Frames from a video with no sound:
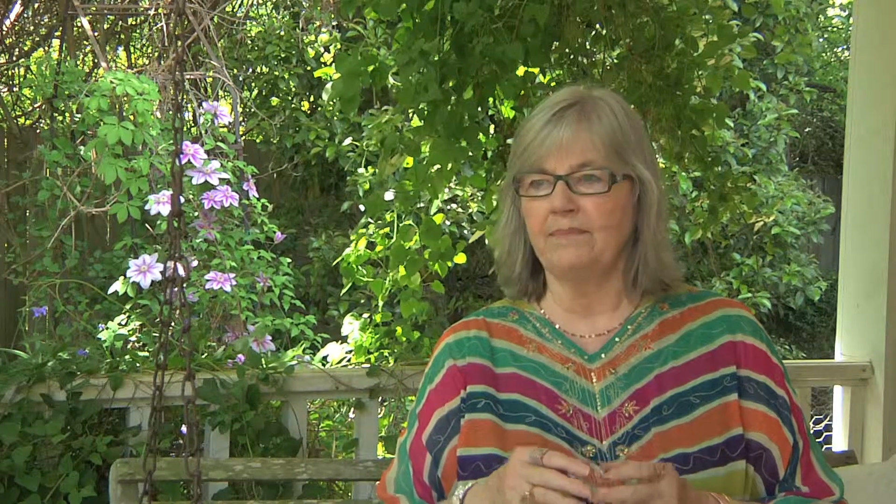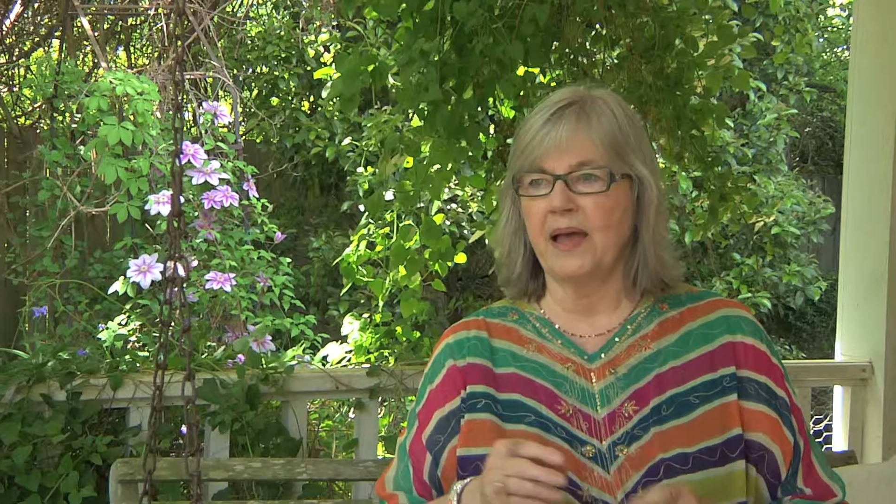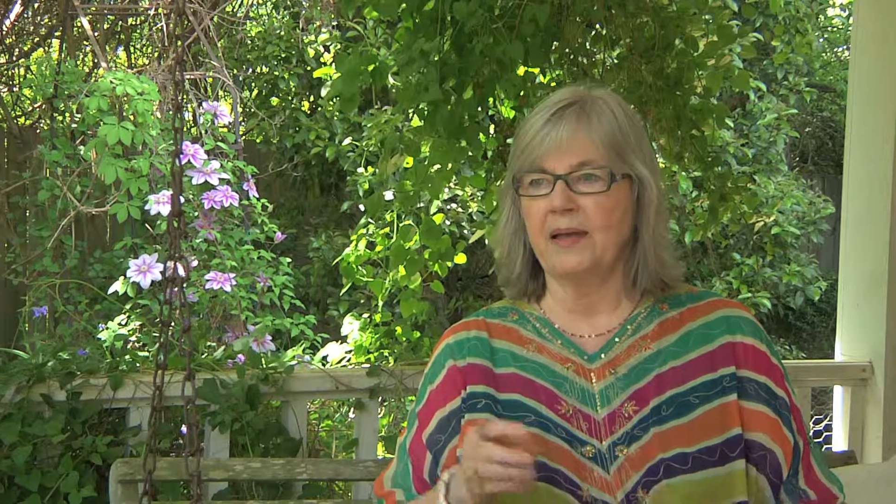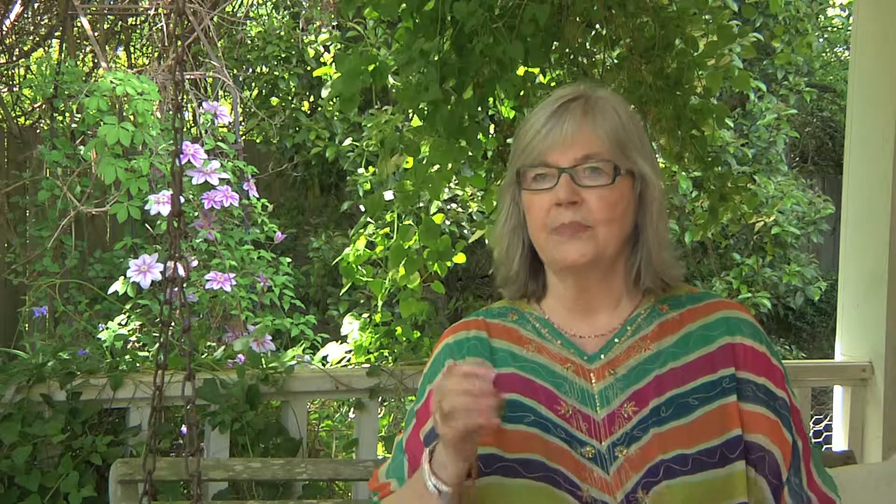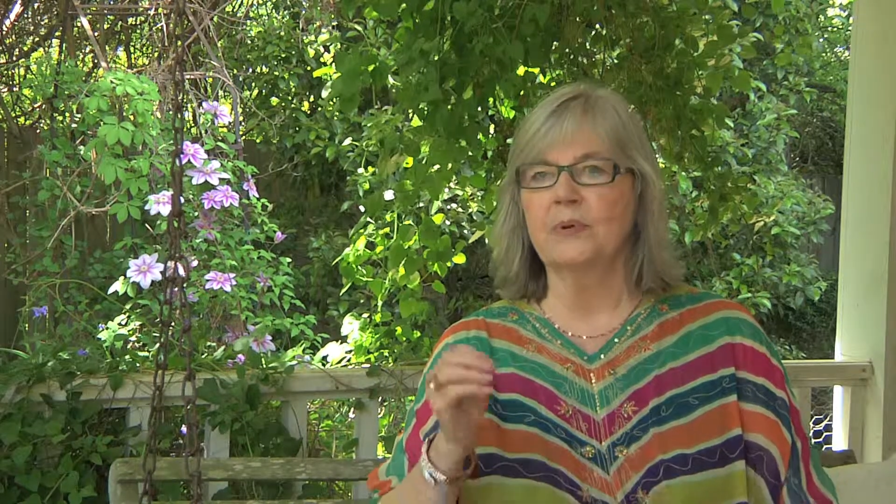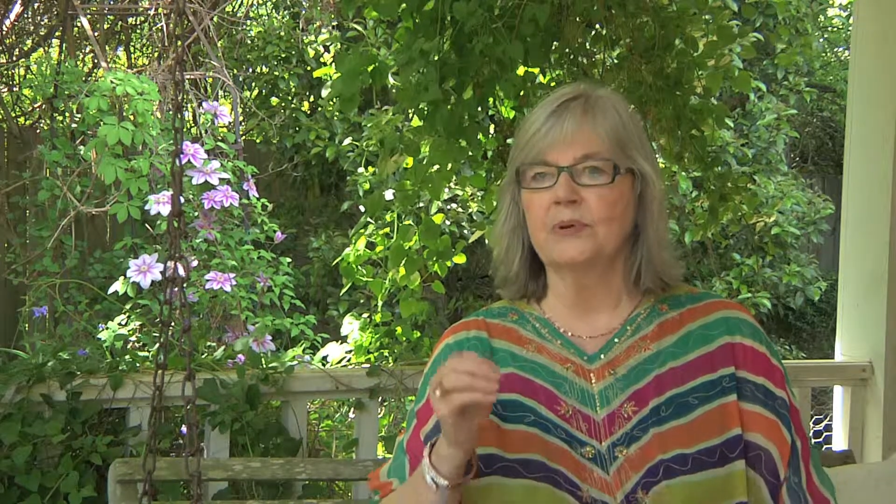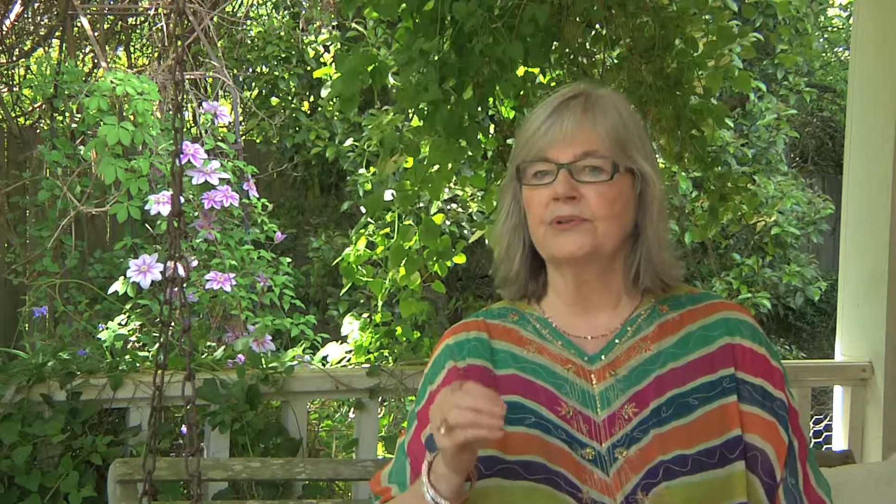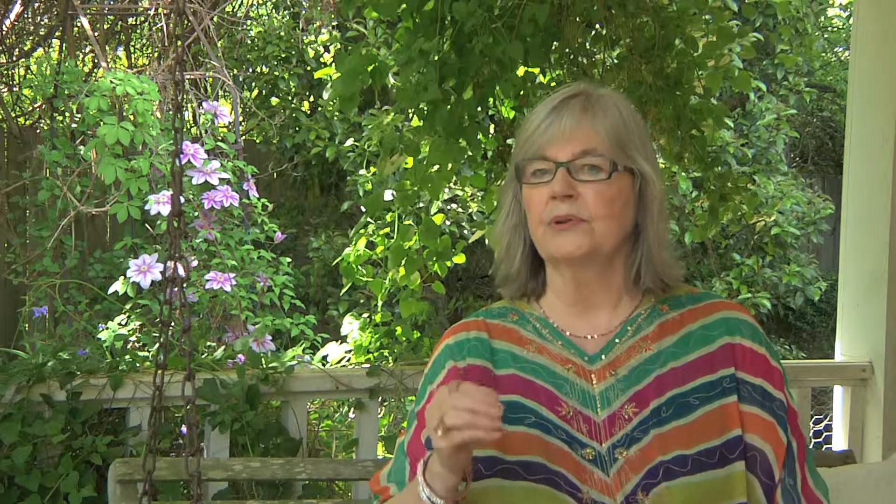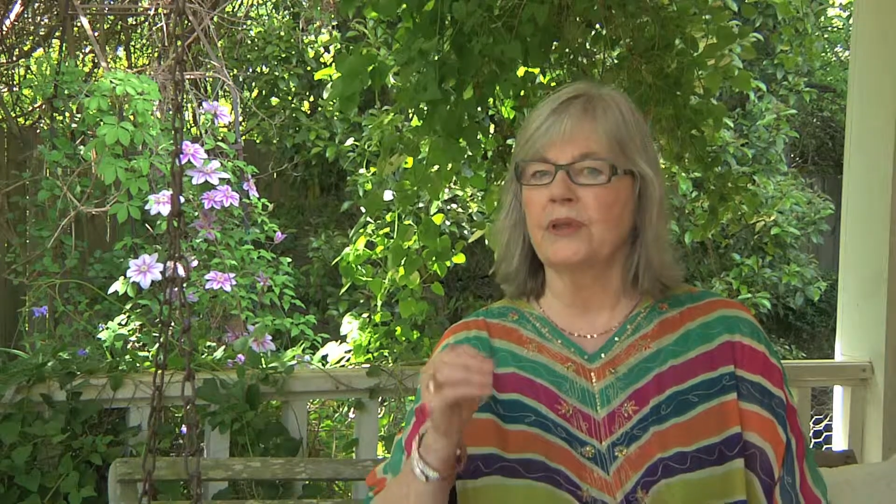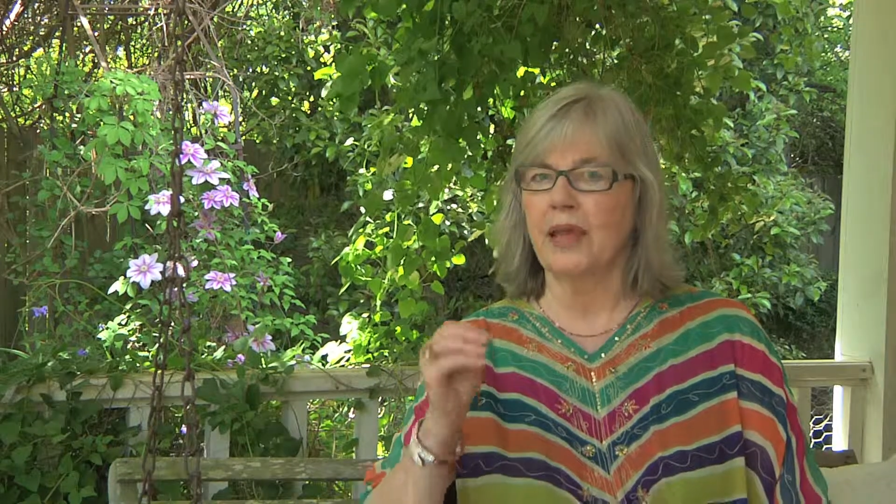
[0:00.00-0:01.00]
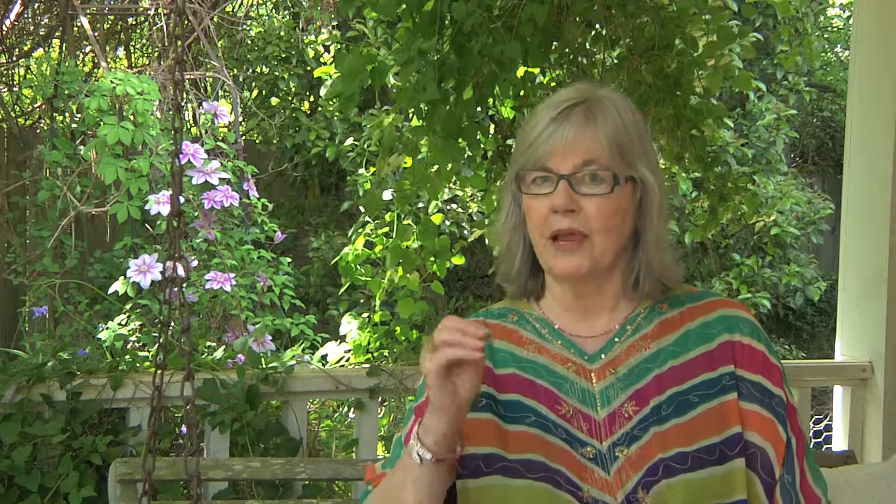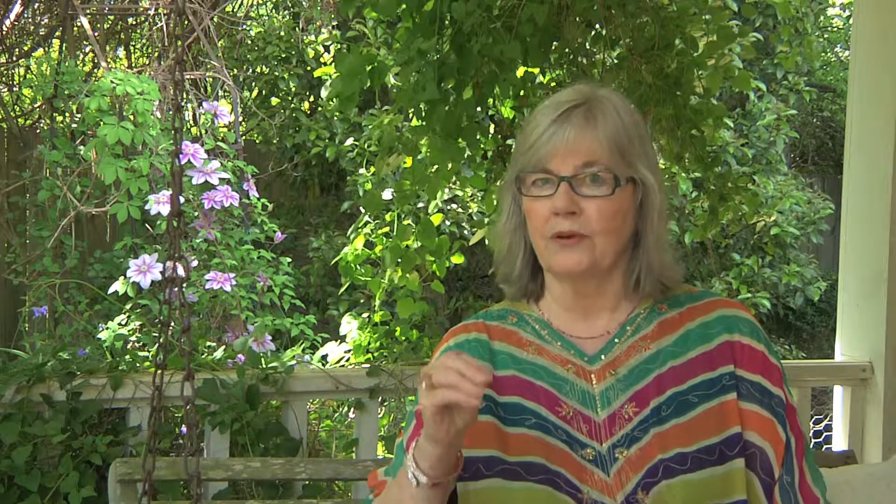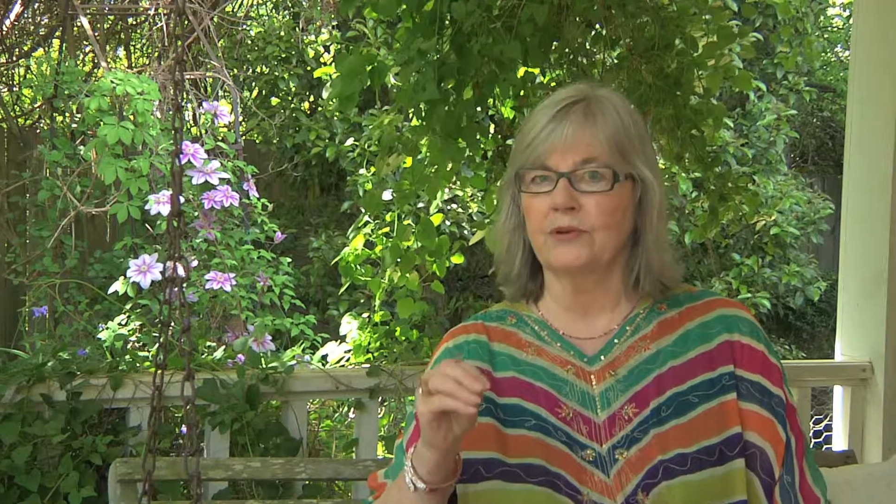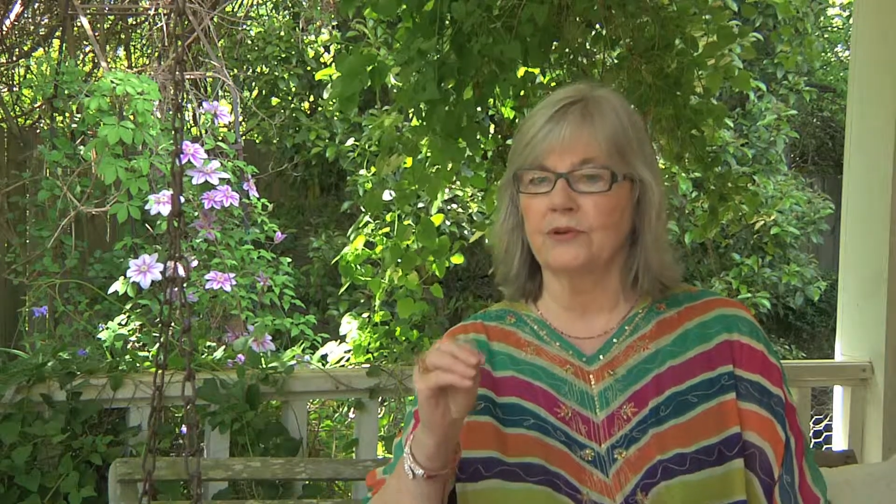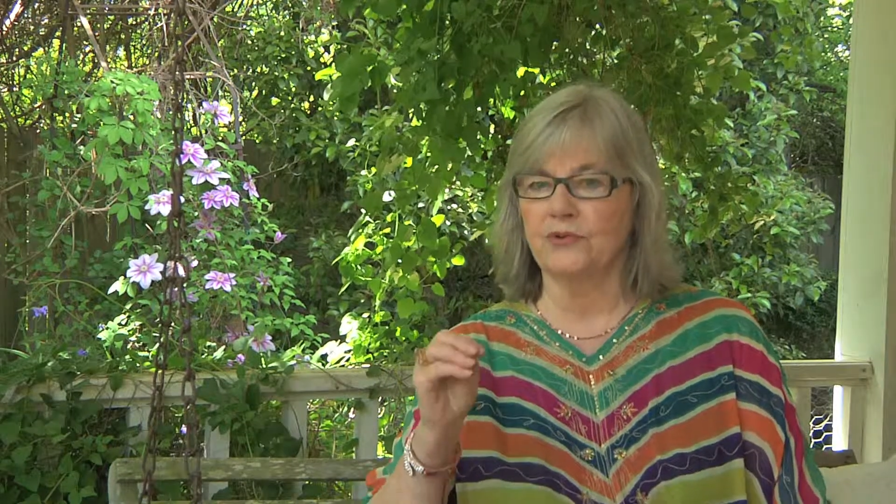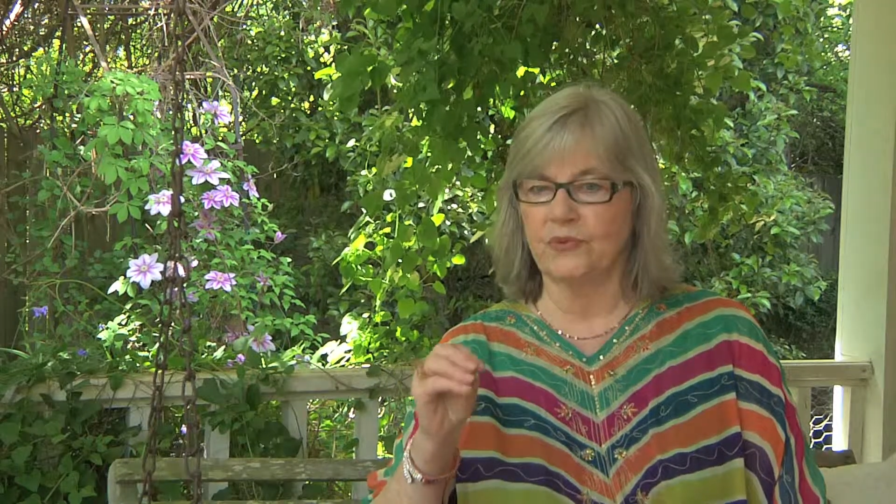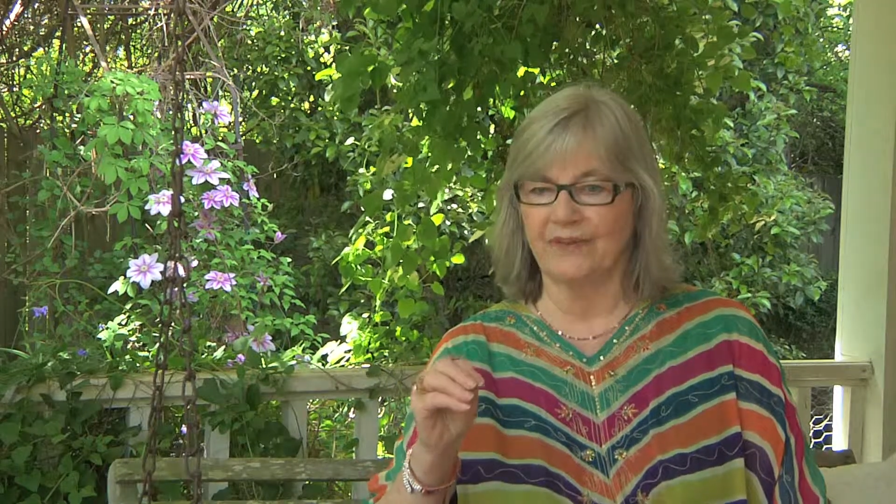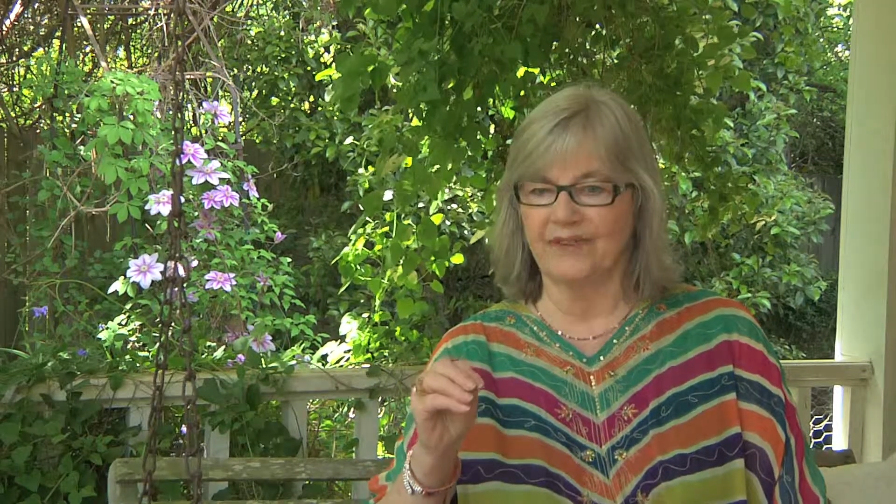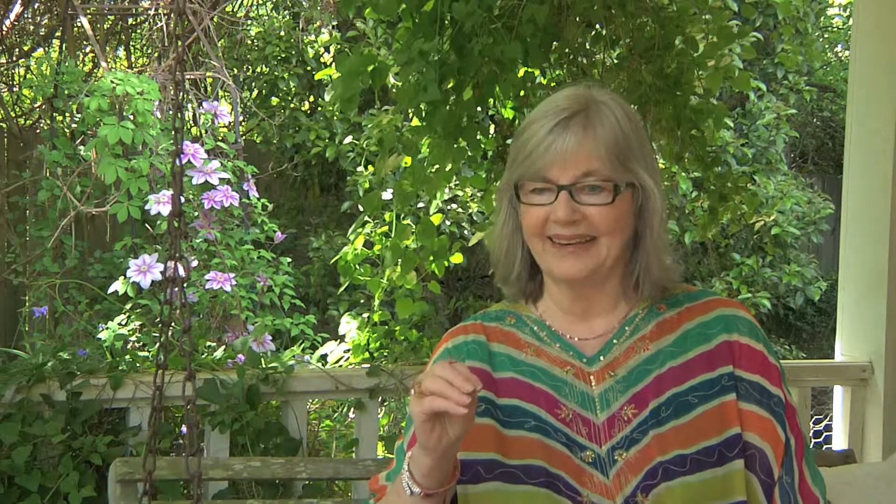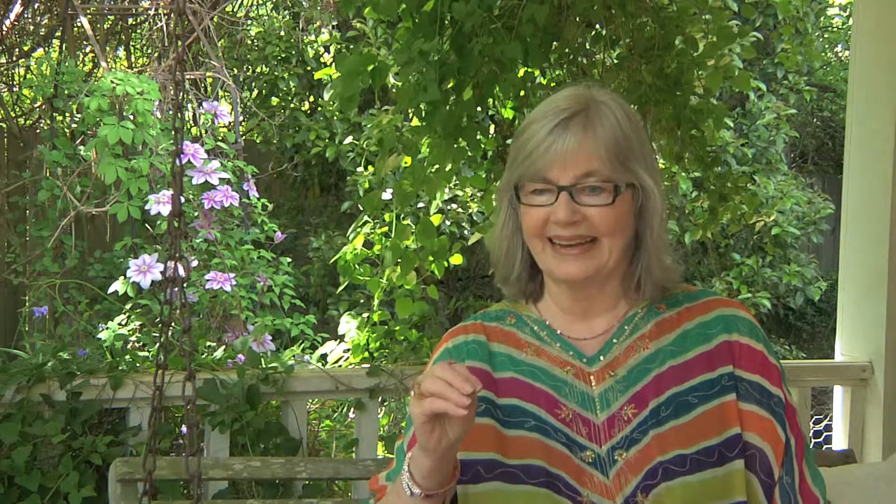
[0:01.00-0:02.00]
my books are character
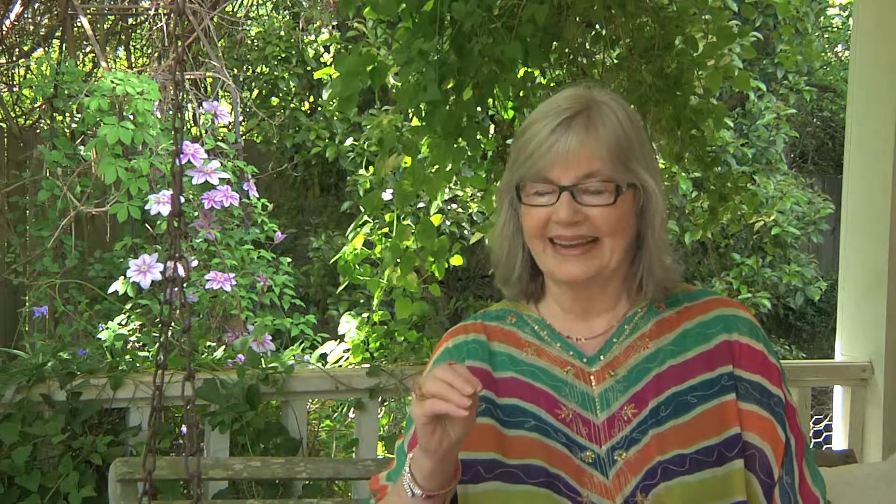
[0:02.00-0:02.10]
driven.